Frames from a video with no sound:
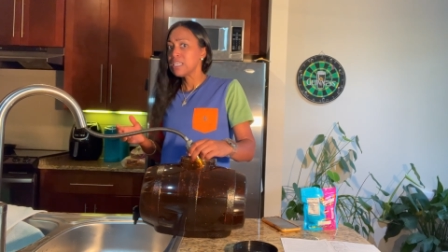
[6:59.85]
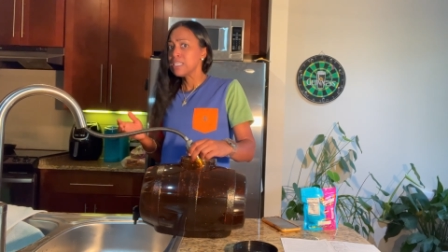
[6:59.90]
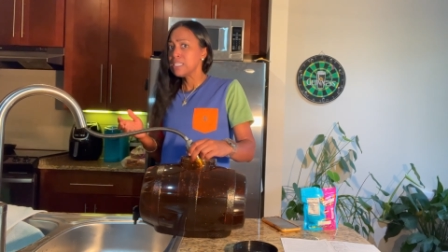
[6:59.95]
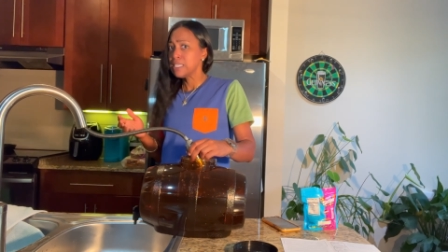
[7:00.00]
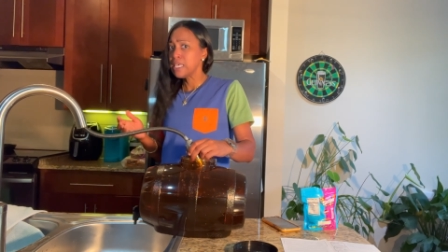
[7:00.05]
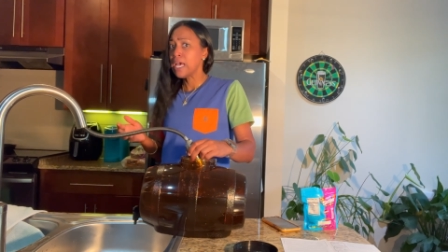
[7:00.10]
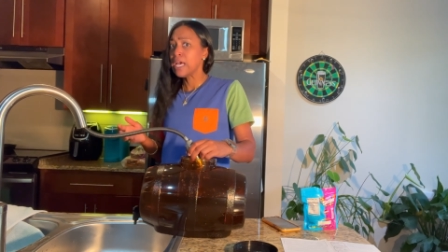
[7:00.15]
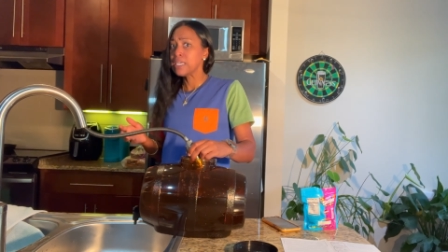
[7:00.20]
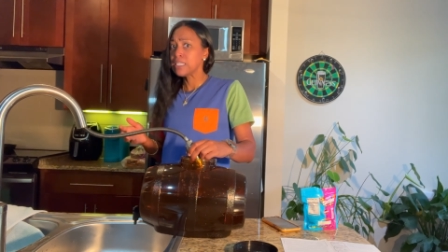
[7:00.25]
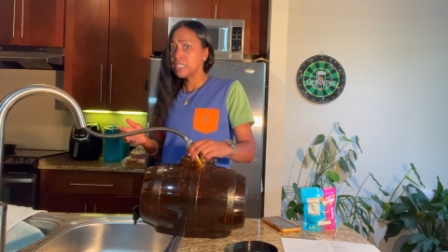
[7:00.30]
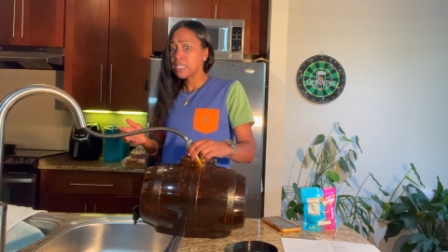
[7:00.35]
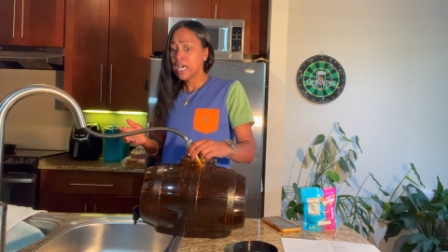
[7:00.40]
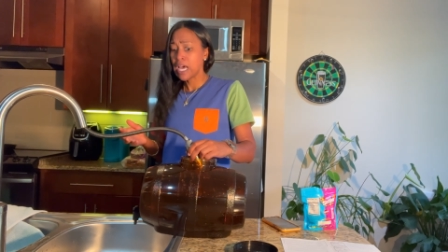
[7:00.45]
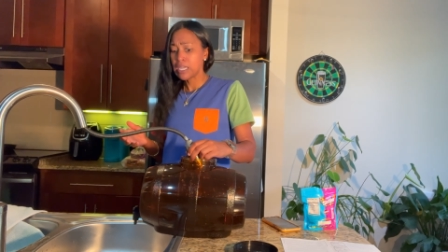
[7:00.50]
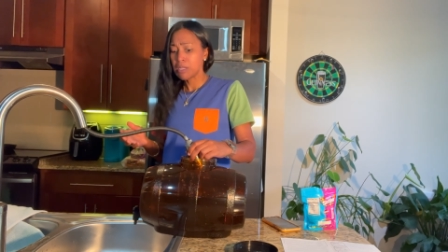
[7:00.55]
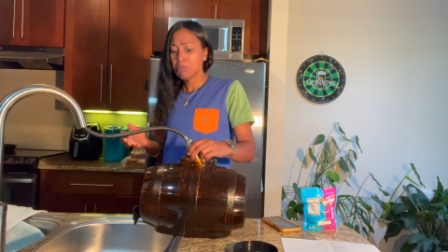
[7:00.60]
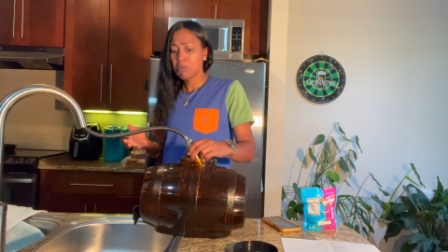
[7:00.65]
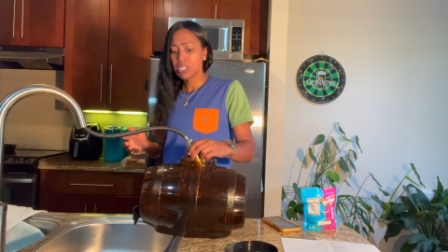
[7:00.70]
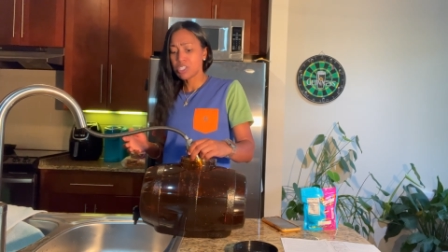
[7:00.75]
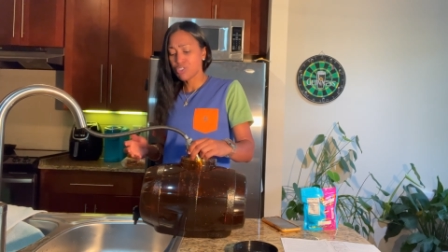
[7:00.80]
yeah, you
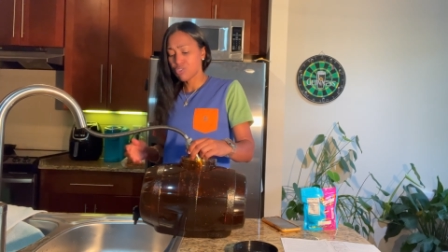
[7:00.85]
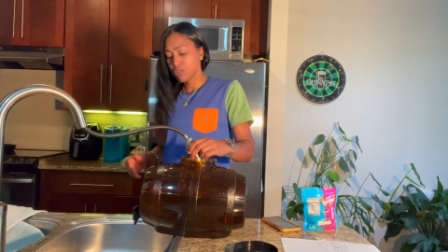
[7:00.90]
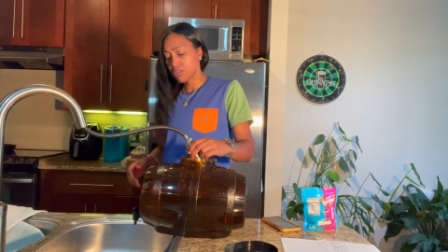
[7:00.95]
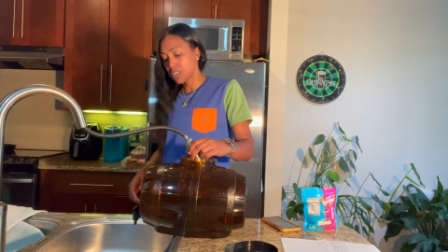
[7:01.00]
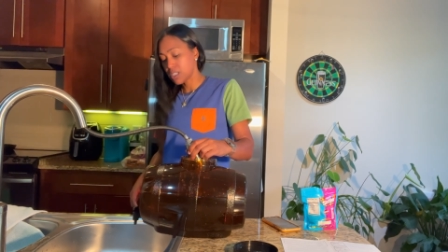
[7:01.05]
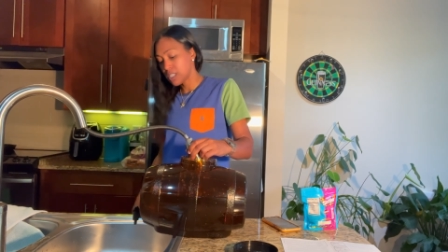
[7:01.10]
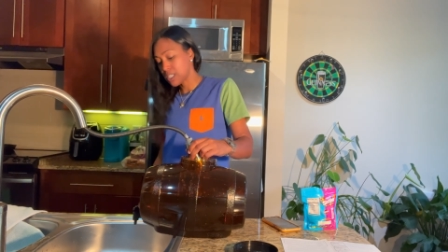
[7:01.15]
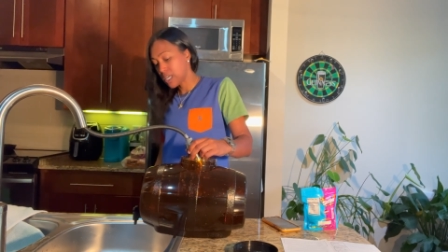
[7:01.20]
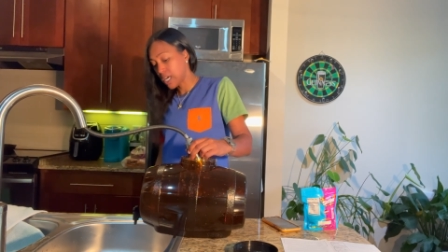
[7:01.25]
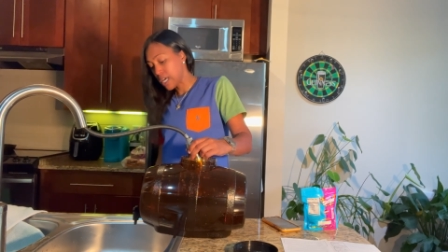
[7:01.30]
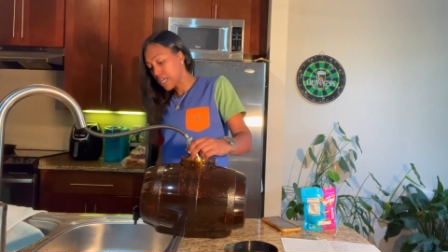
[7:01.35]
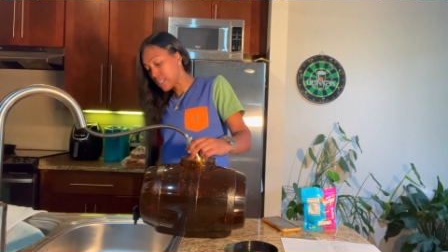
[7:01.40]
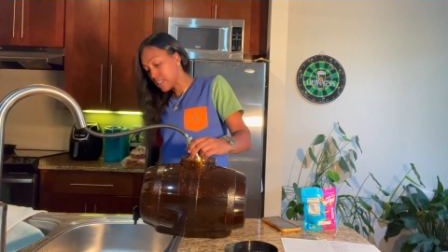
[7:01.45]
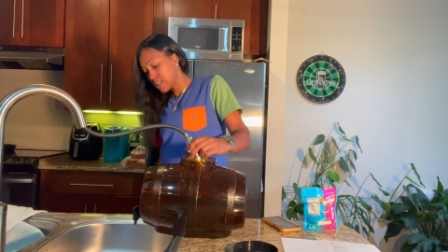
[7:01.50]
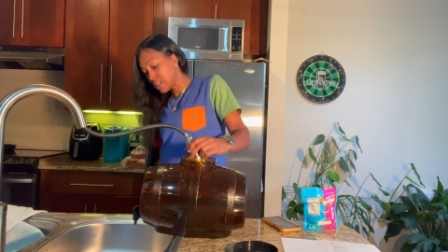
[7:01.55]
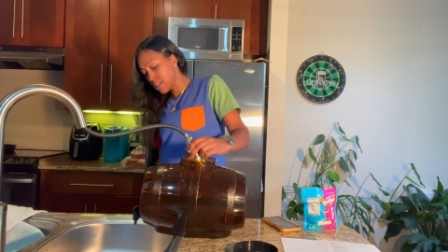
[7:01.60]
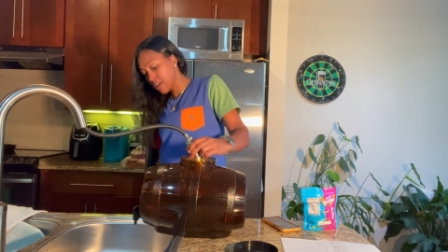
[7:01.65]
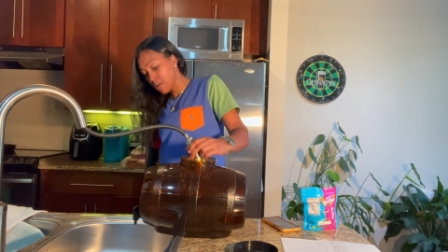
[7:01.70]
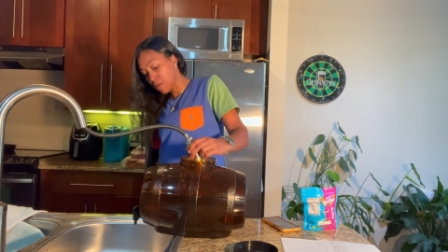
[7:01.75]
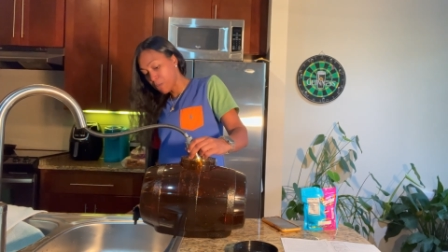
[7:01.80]
gotta make sure it's tight.
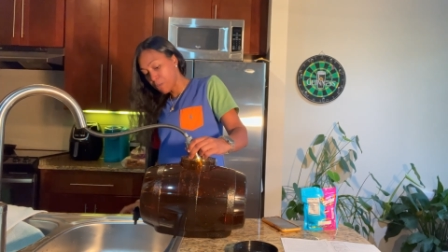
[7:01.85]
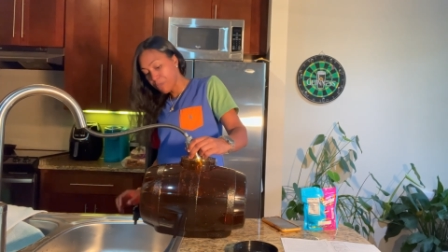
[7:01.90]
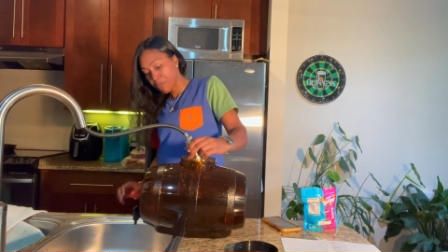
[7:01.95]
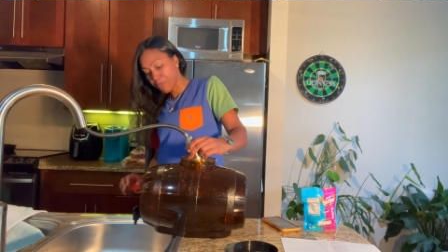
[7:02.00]
So